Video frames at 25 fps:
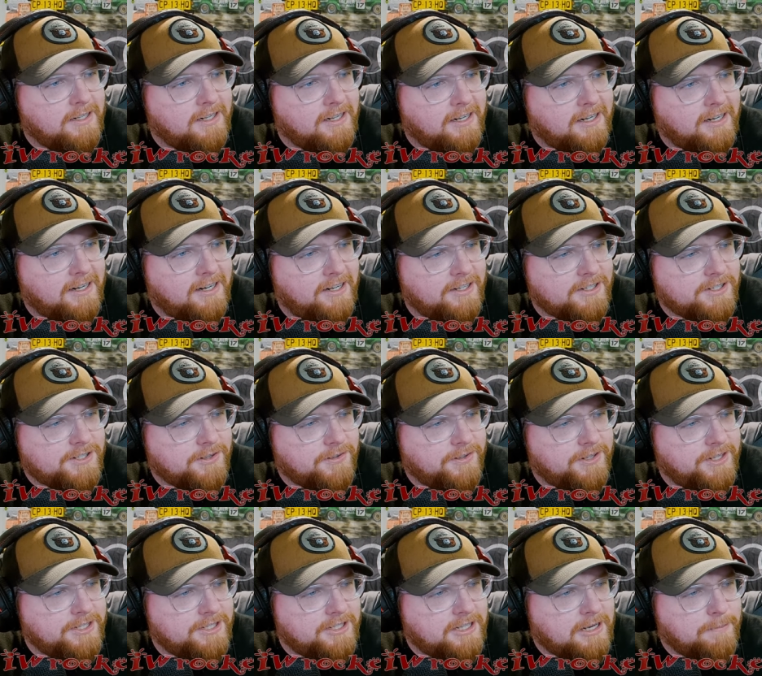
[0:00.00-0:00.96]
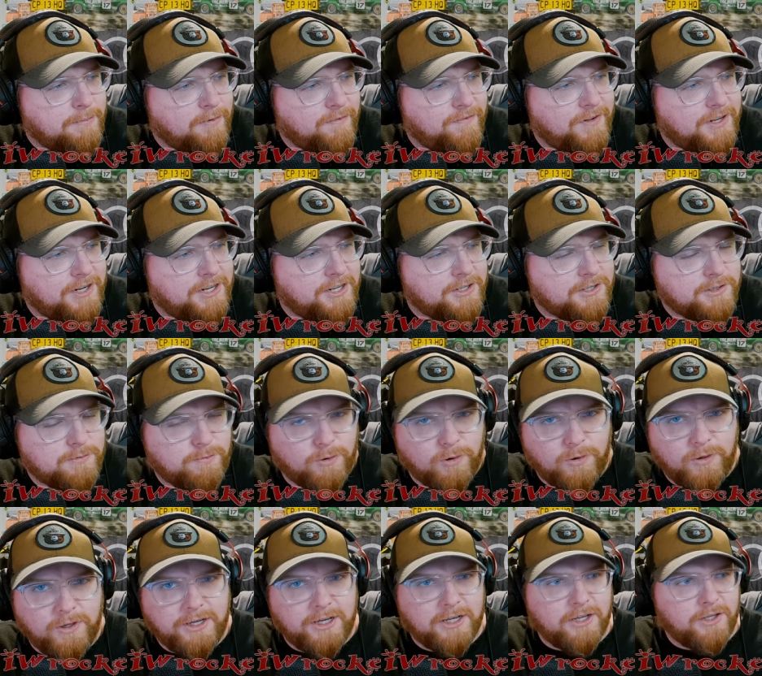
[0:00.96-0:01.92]
Uh, so, these couple videos we're
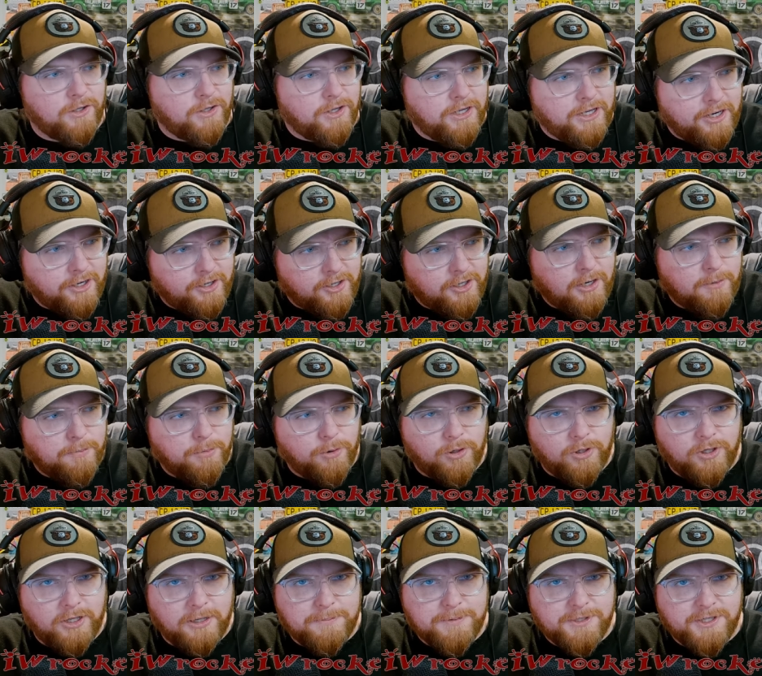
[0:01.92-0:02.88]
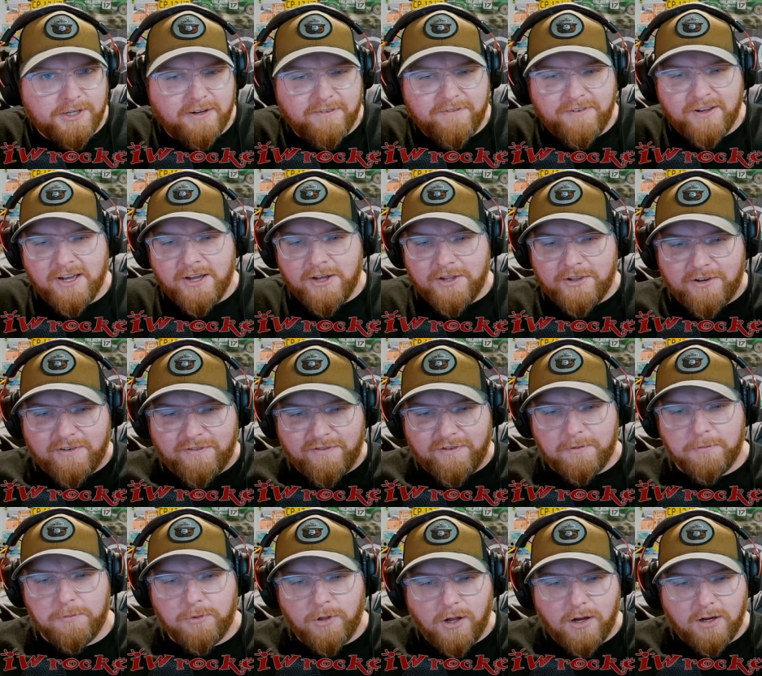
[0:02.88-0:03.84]
only going to look at a couple clips of. They're
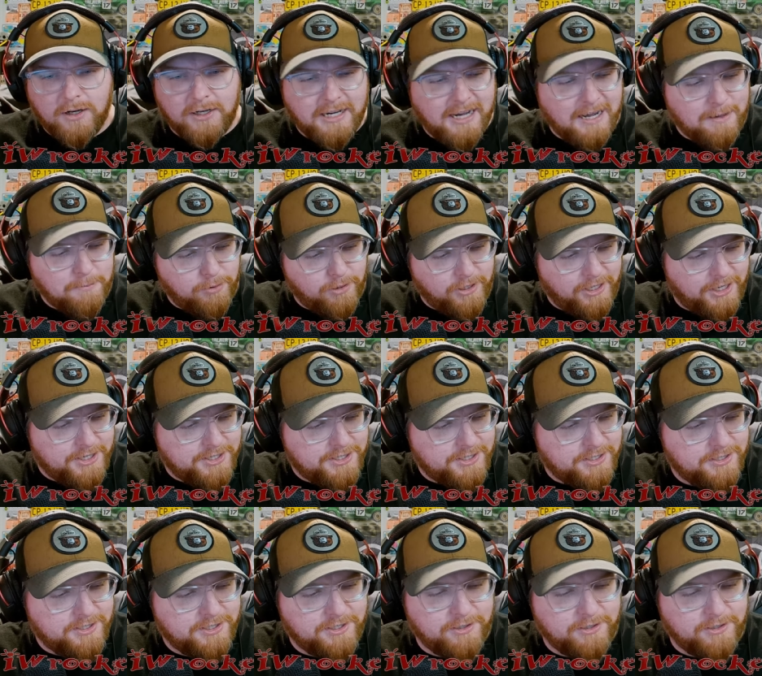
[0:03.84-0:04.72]
from long compilations,